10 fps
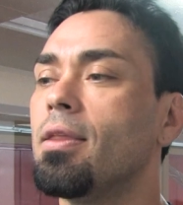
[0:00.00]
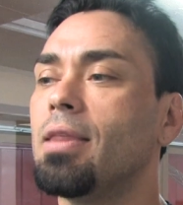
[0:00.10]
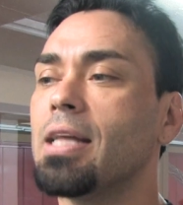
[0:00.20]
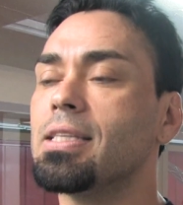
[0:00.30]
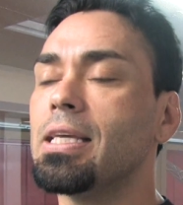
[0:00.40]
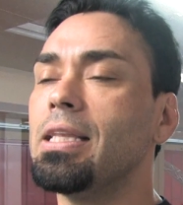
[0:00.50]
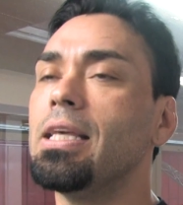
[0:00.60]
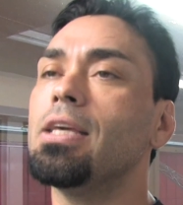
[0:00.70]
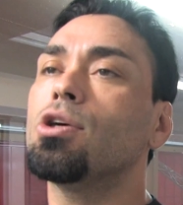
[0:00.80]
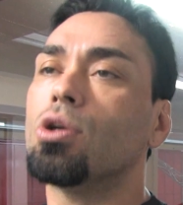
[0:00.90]
that's
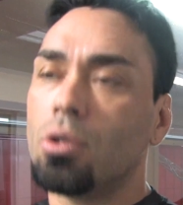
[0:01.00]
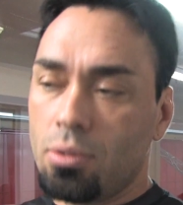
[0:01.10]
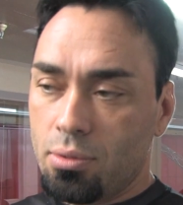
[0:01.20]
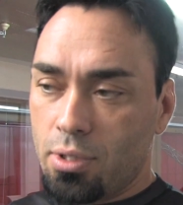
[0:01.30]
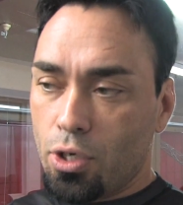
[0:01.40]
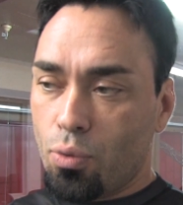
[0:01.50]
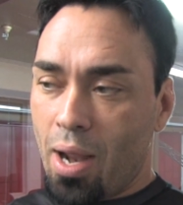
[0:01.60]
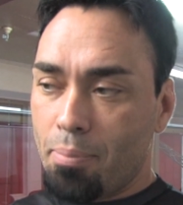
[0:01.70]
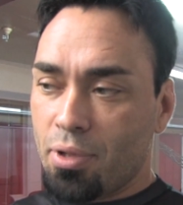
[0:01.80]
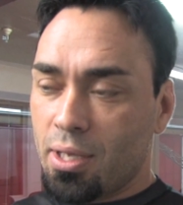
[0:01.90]
illegal in
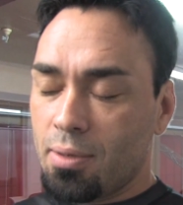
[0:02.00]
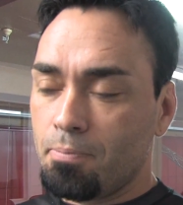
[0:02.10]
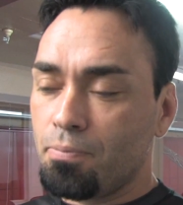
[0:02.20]
grappling.